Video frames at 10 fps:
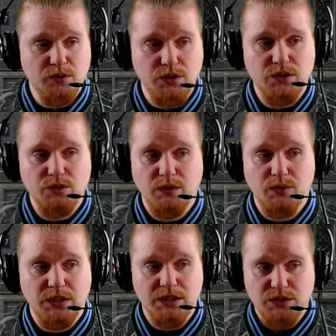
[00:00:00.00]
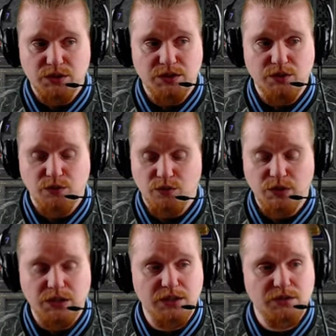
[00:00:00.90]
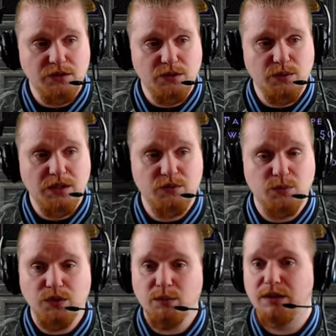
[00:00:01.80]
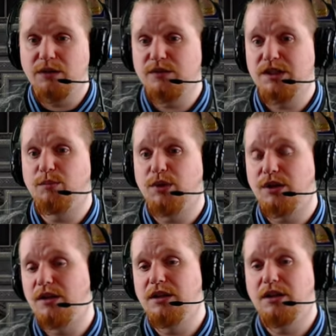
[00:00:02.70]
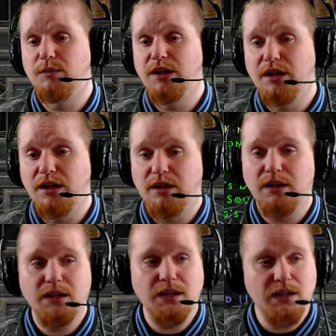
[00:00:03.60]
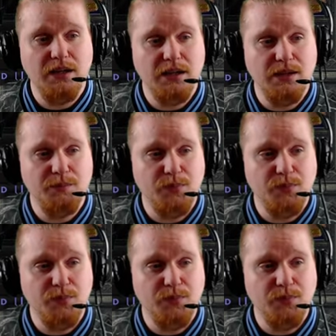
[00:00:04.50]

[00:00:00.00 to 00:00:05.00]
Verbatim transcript: going to upgrade it to the tier three, so you don't have to worry about losing a Pul, a Lum, and a, and a uh,